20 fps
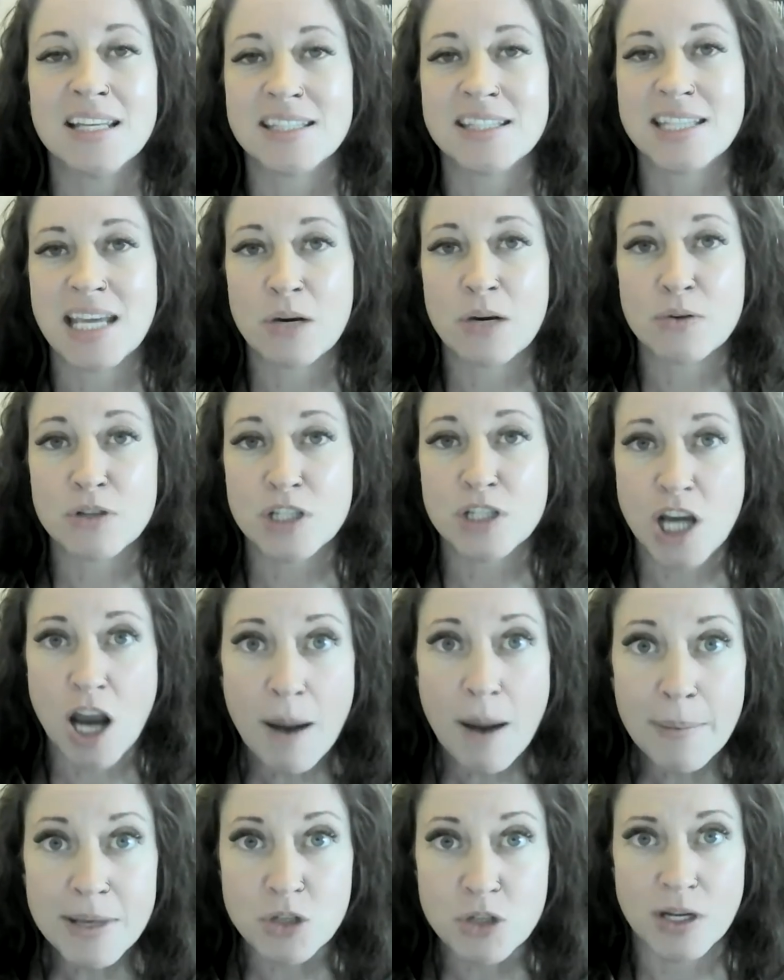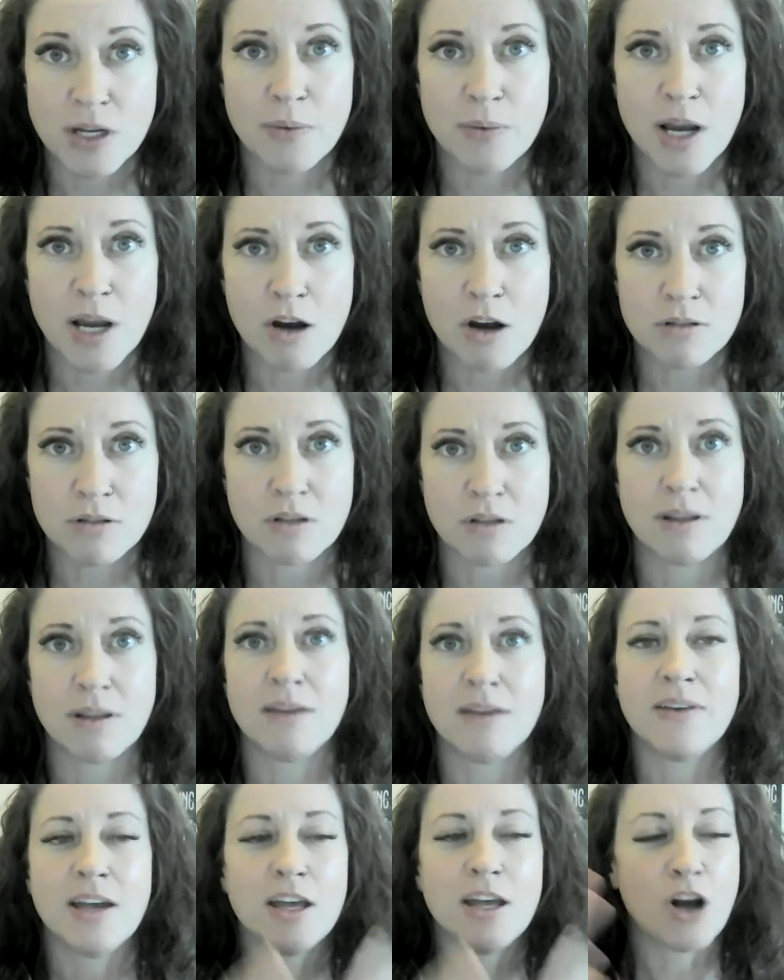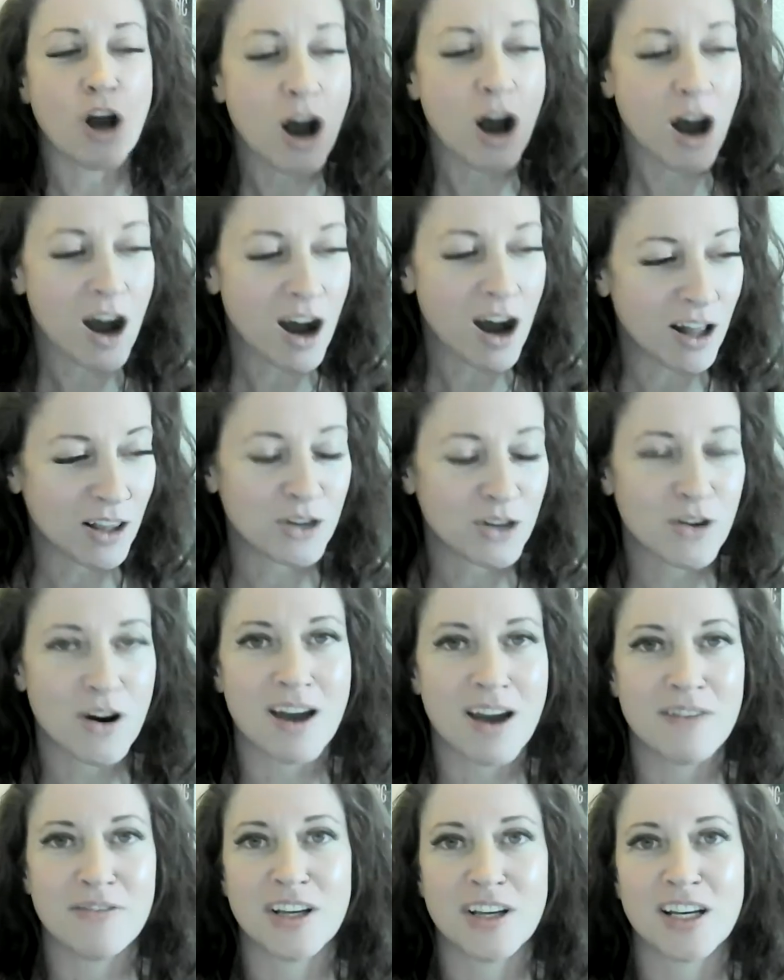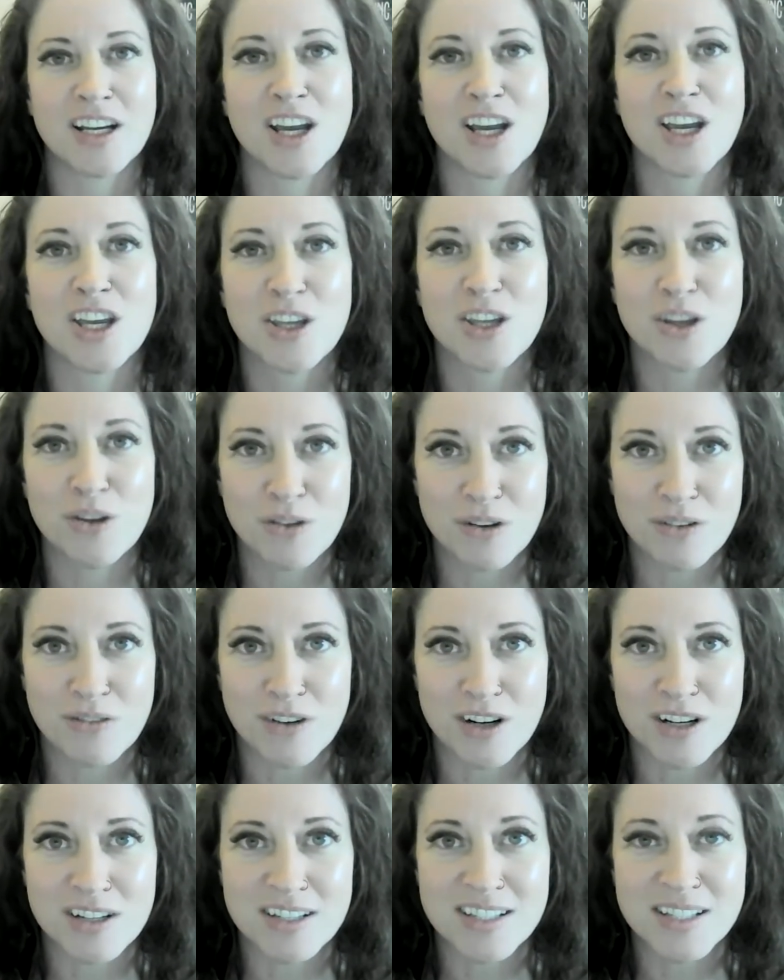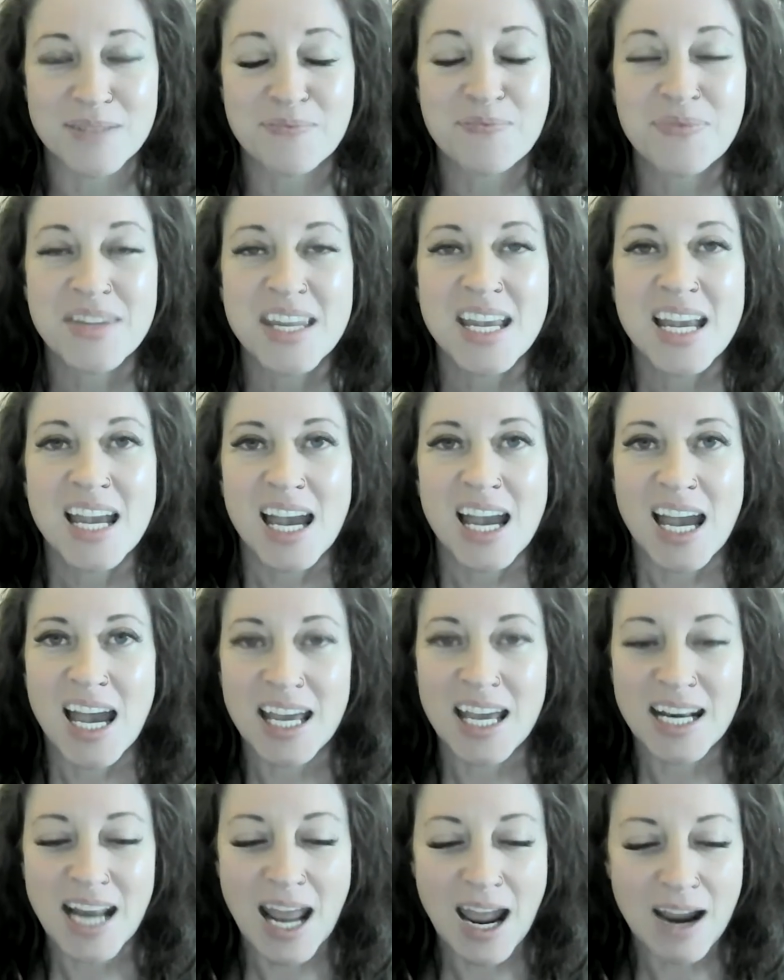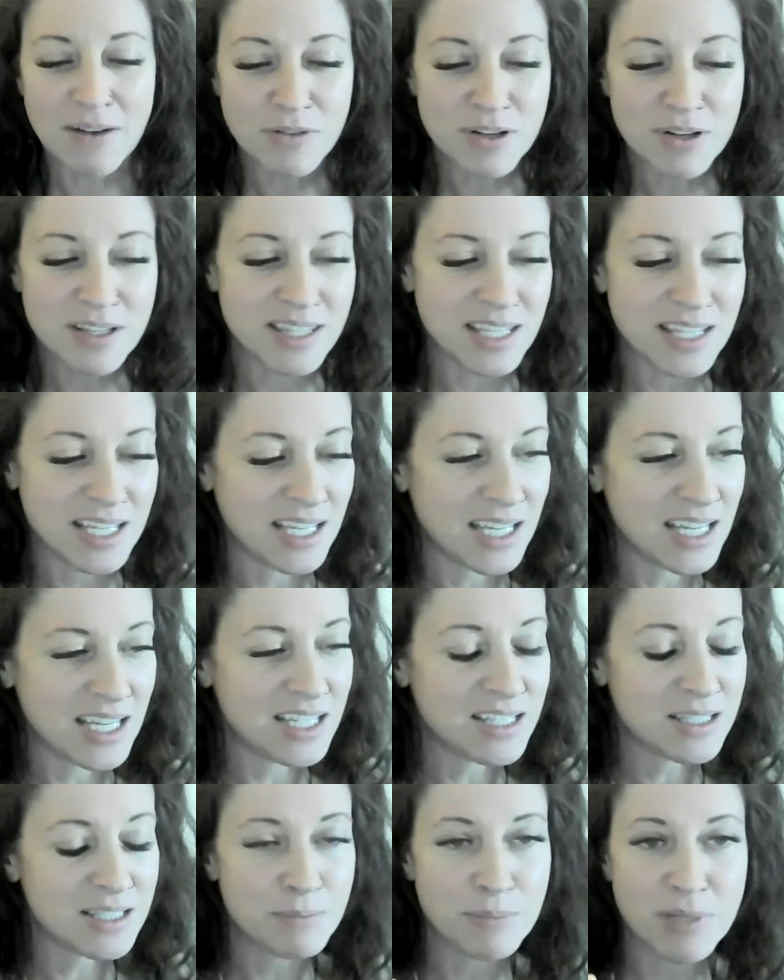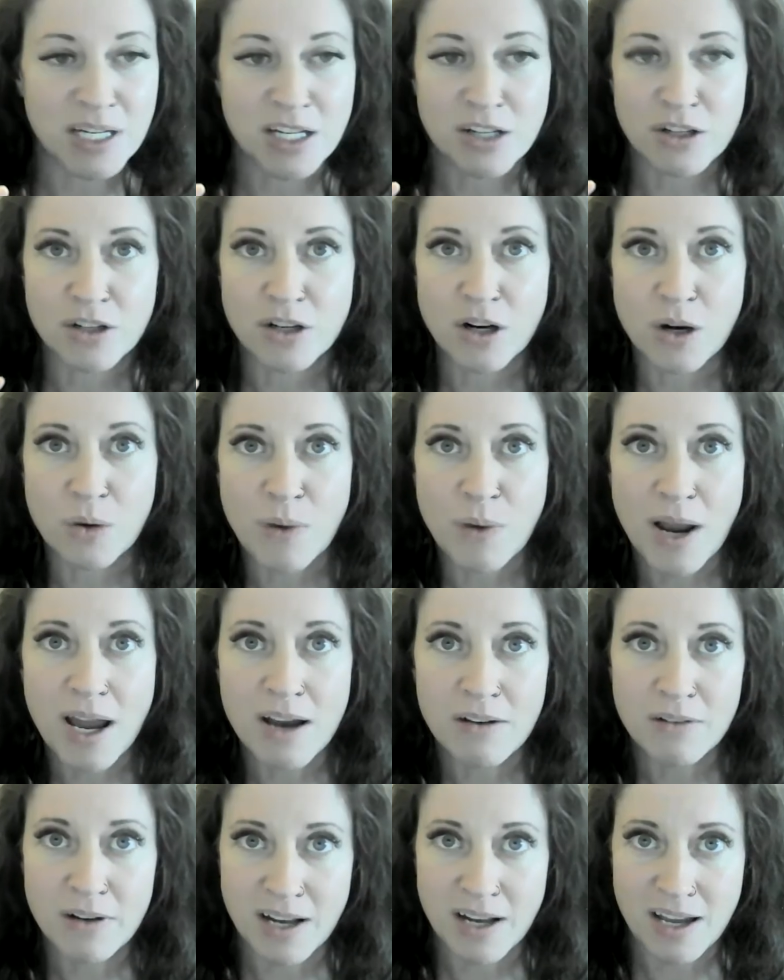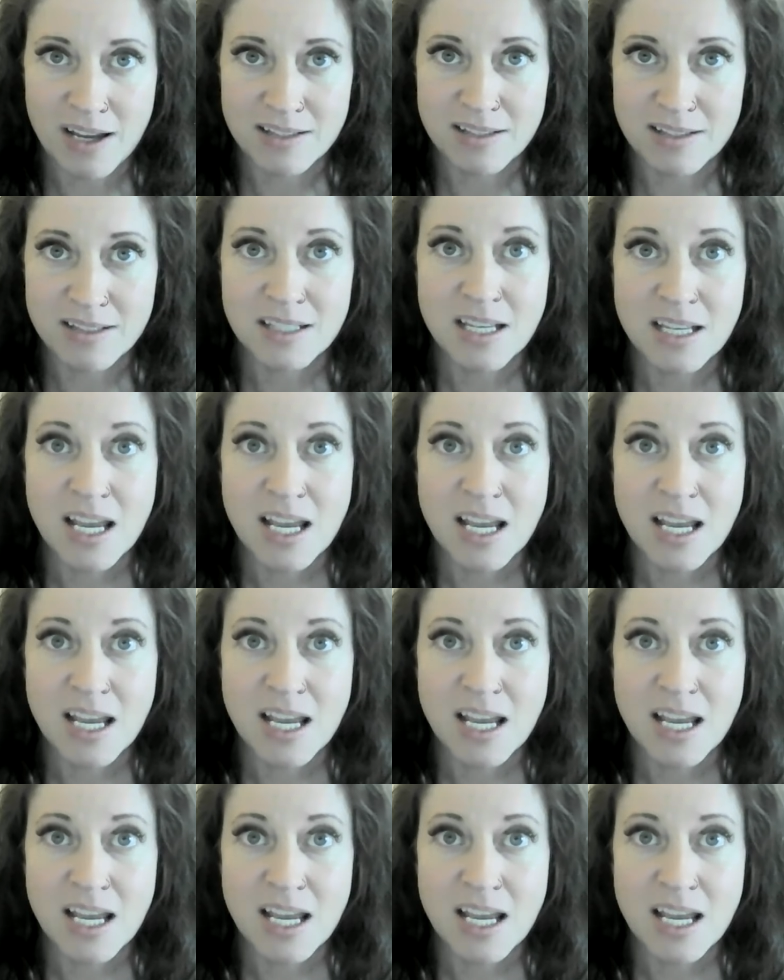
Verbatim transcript: In sacred geometry, we also live in a holographic universe, and everything is mirrored around us.